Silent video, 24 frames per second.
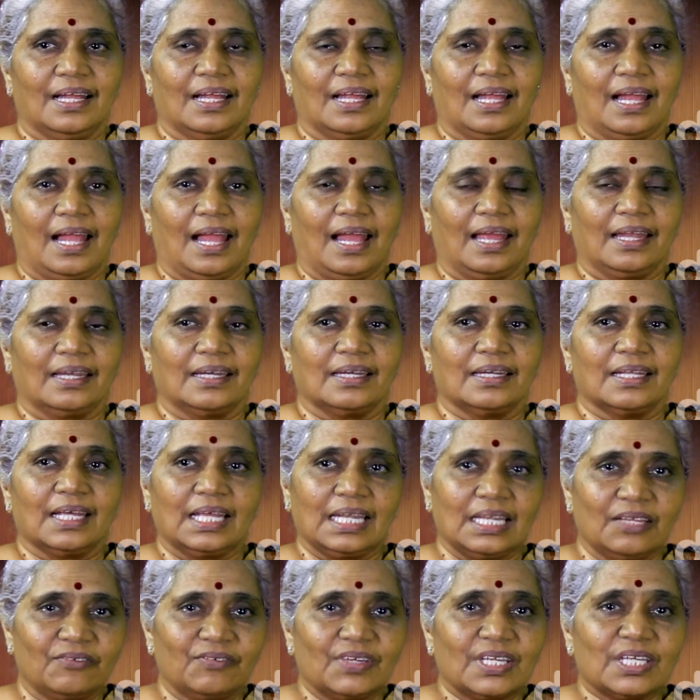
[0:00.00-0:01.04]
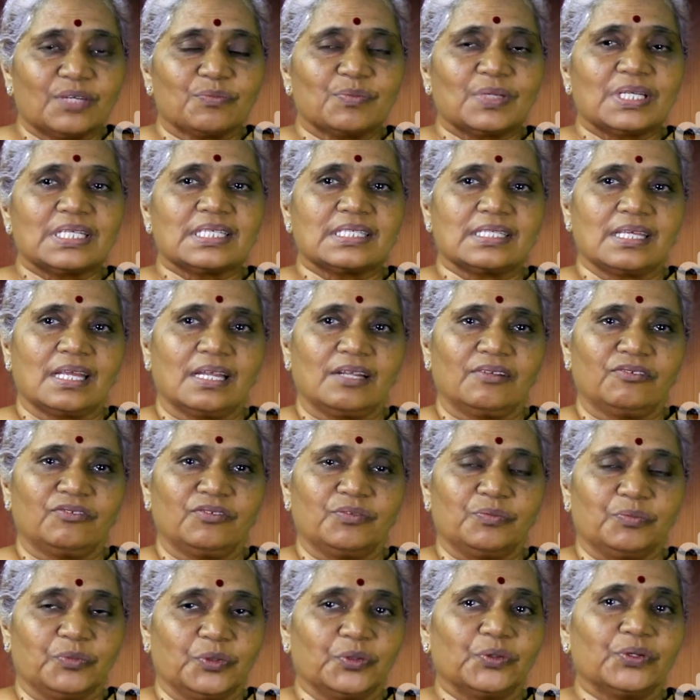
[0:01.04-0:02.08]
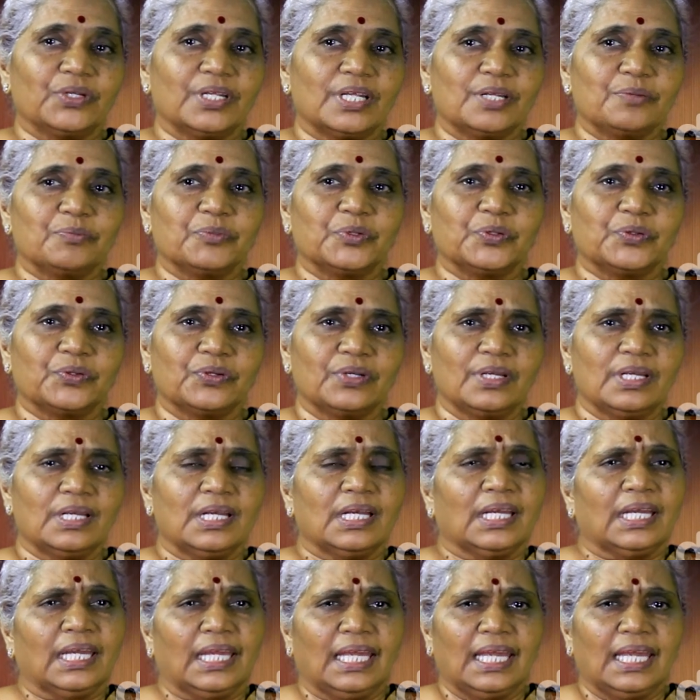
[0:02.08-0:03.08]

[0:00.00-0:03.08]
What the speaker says: and elevate myself more and more. He